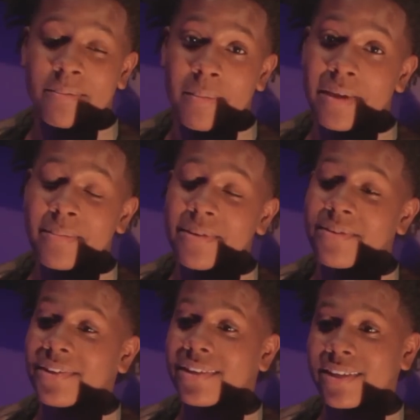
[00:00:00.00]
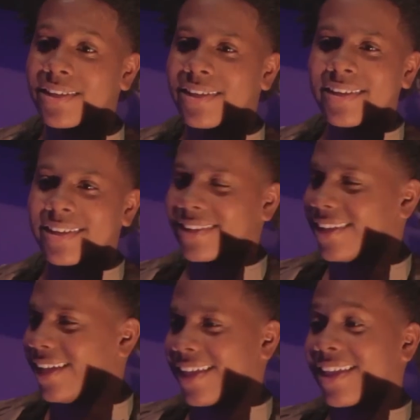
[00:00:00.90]
make me feel good.
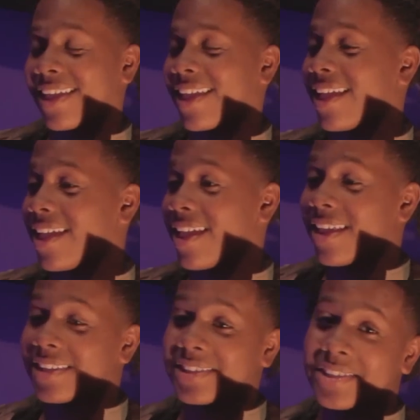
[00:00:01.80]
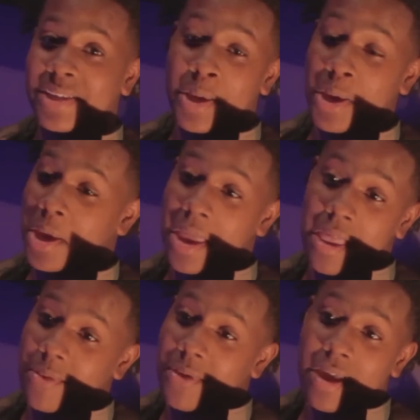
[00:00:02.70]

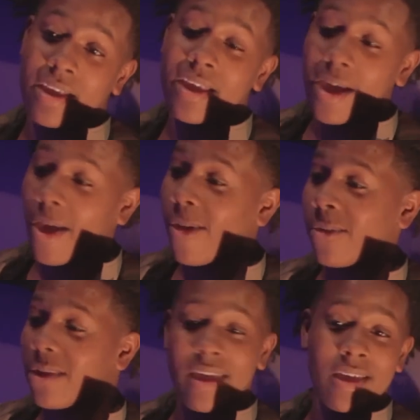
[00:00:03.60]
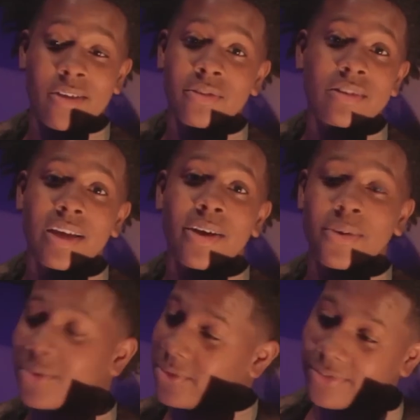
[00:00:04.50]
Shit, when I get old, I ain't gonna look
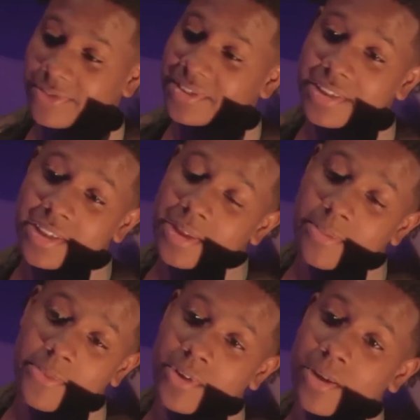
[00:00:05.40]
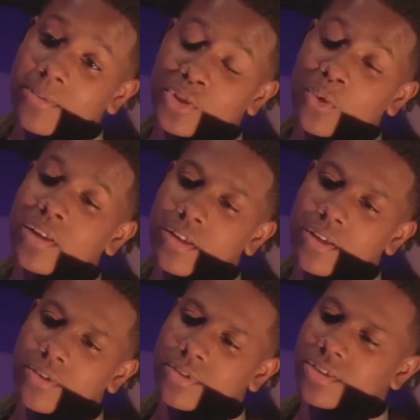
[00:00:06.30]
old. But I'm 20
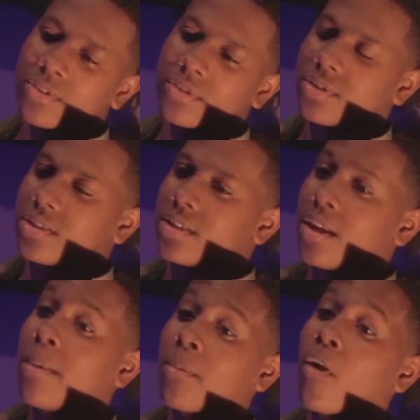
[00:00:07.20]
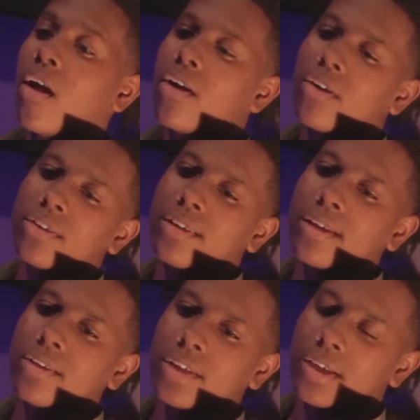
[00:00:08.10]
though, so shit, I'm grown, you
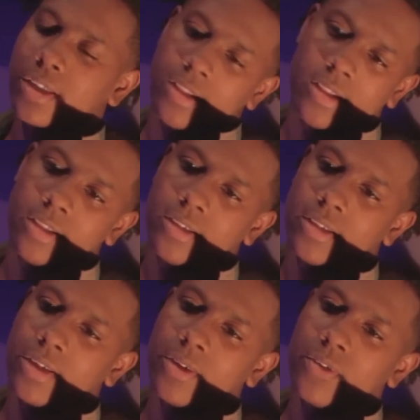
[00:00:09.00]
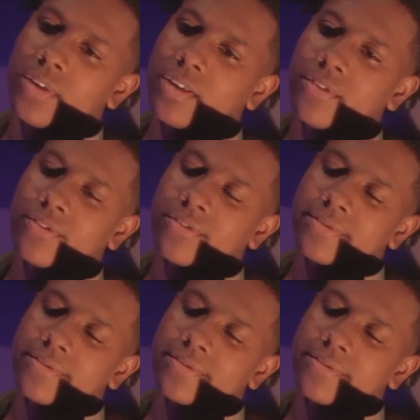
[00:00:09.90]
know. Or whatever.